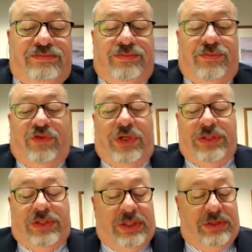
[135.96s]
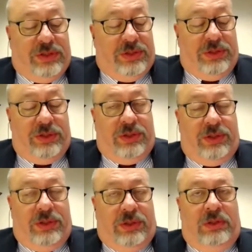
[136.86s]
for instance,
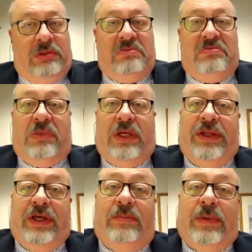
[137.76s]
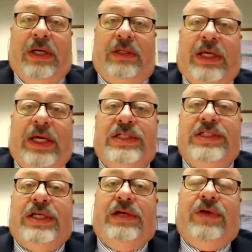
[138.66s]
I think about
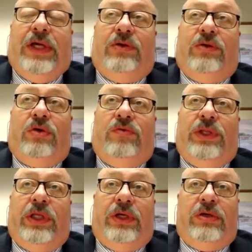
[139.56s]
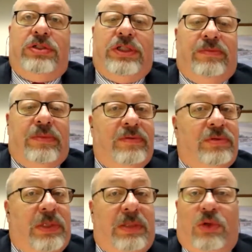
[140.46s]
cases I've handled over the years. Sometimes
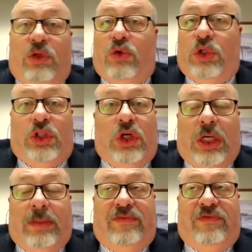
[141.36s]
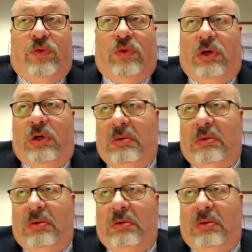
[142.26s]
people are on comp for